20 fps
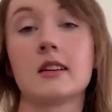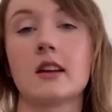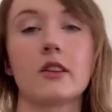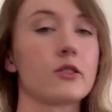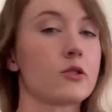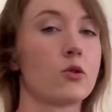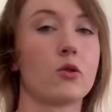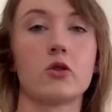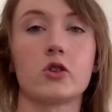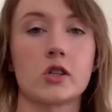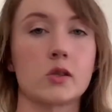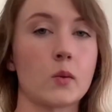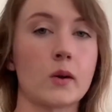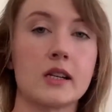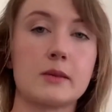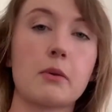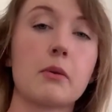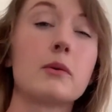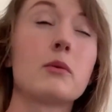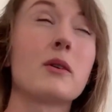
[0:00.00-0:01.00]
another gorgeous
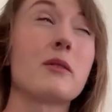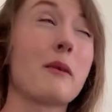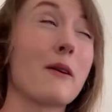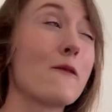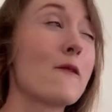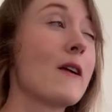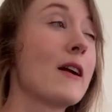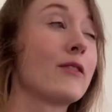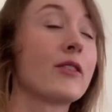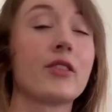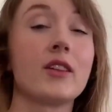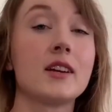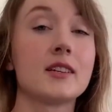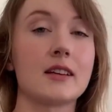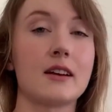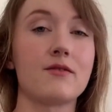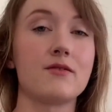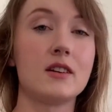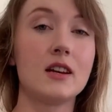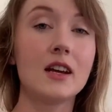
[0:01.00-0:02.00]
one. It's probably one of my favorite
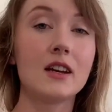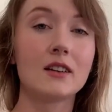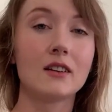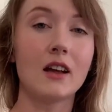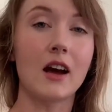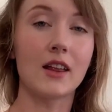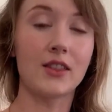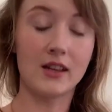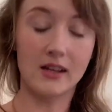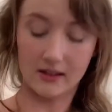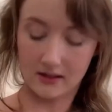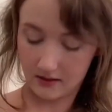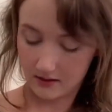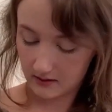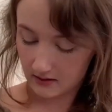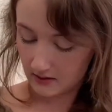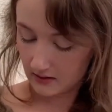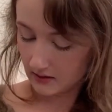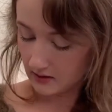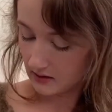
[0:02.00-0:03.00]
things I've knit.
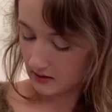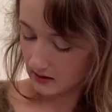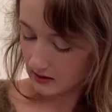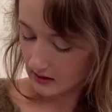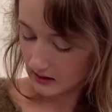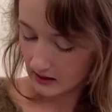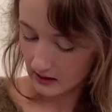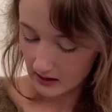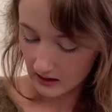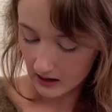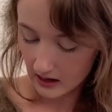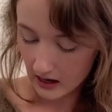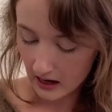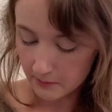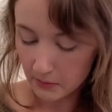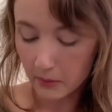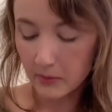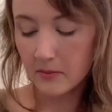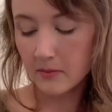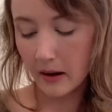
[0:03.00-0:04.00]

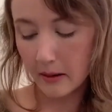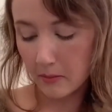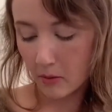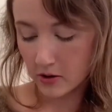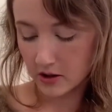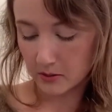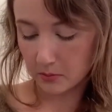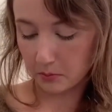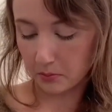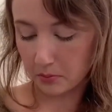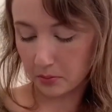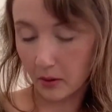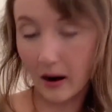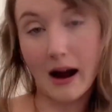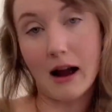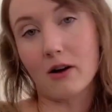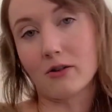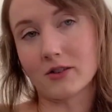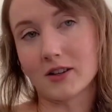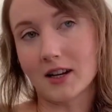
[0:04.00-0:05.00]
And probably my most
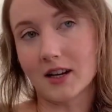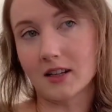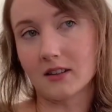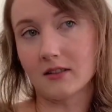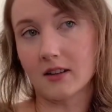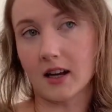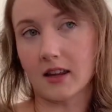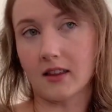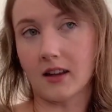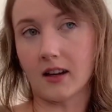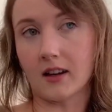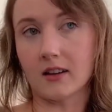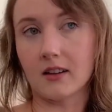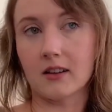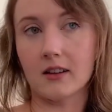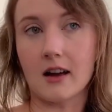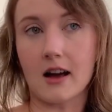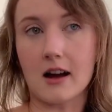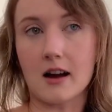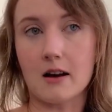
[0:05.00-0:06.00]
proud knit, I
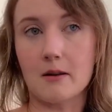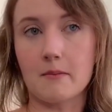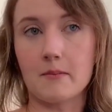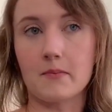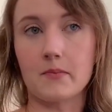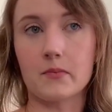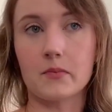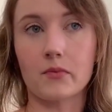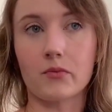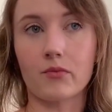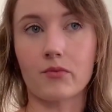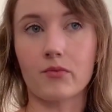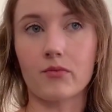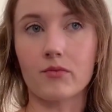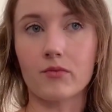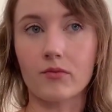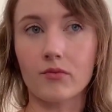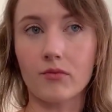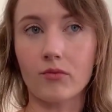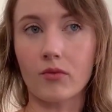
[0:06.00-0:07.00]
think.
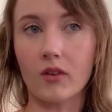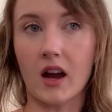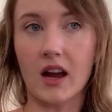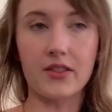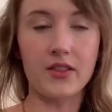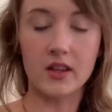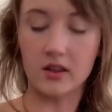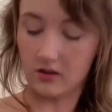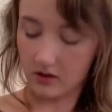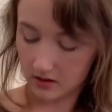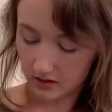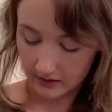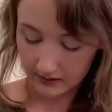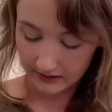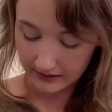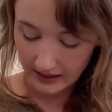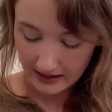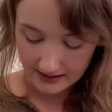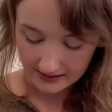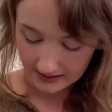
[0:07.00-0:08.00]
I think
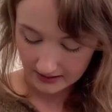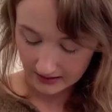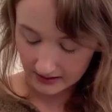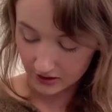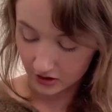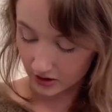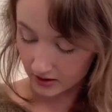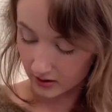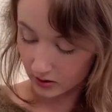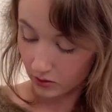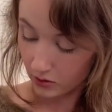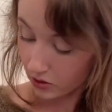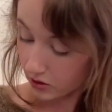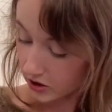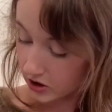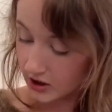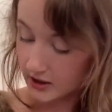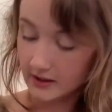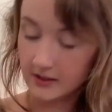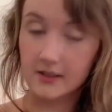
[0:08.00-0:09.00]
the lace is just
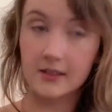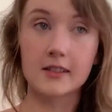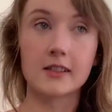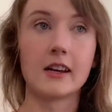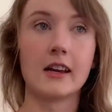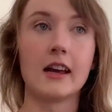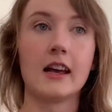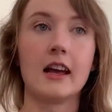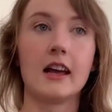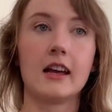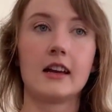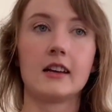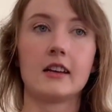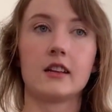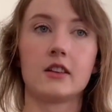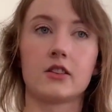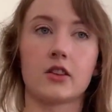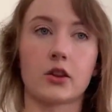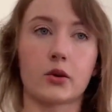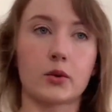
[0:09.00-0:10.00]
gorgeous,
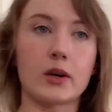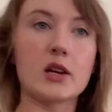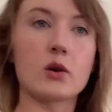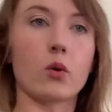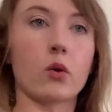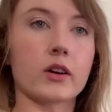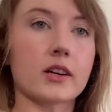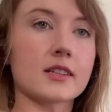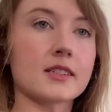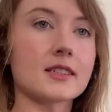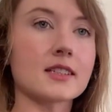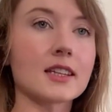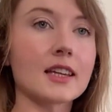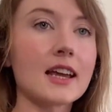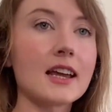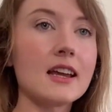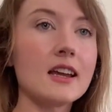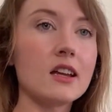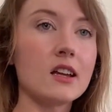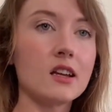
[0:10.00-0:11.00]
the 3/4
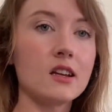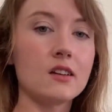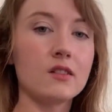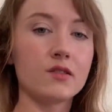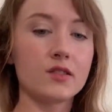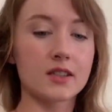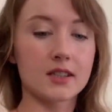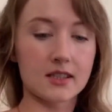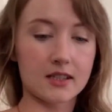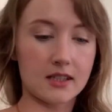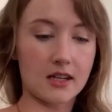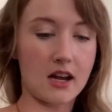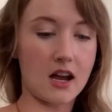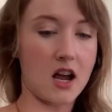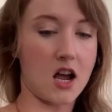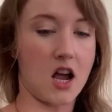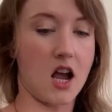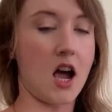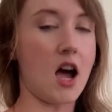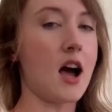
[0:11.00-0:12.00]
sleeves,
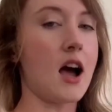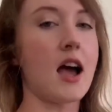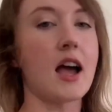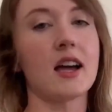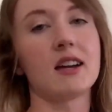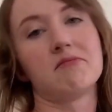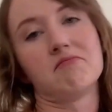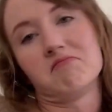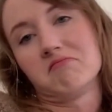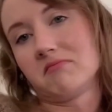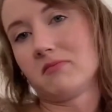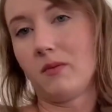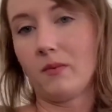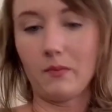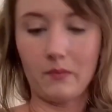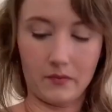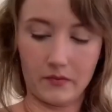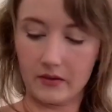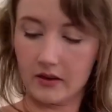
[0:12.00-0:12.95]
and